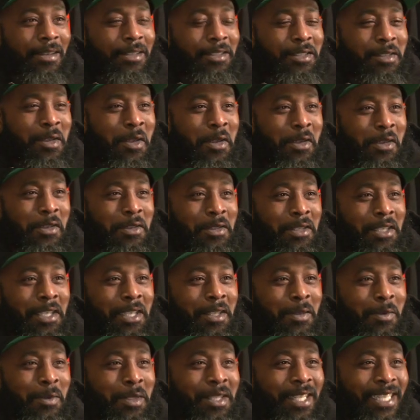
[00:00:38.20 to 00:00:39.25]
I heard
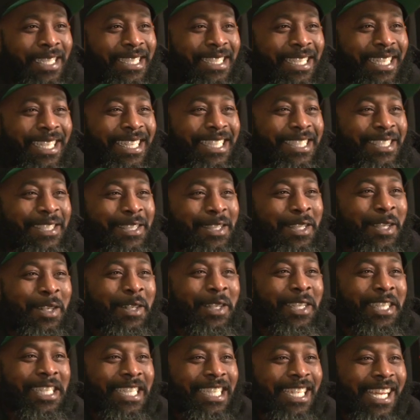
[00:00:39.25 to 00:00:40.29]
that. Well, let's get it
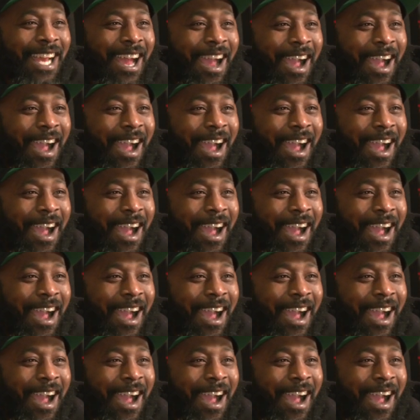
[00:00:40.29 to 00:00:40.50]
started.